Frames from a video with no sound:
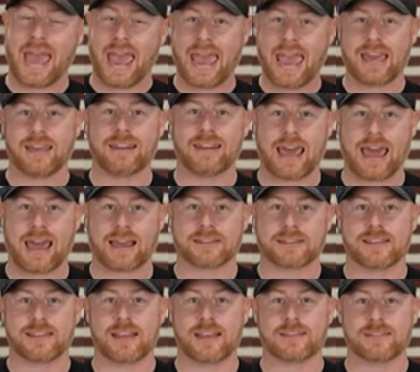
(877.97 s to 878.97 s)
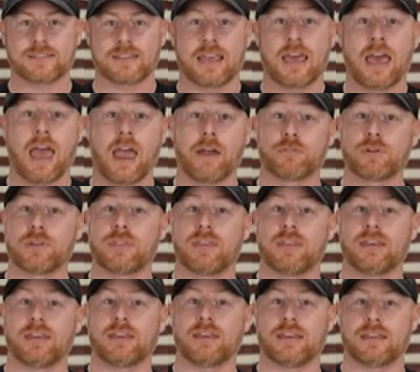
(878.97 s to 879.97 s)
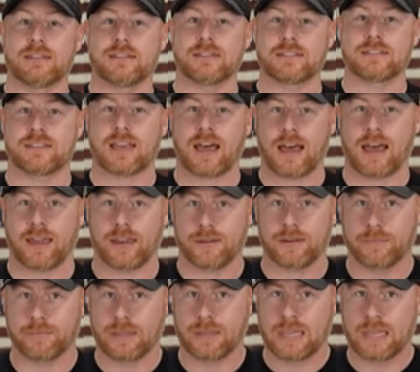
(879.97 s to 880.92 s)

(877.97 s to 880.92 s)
and access everything inside.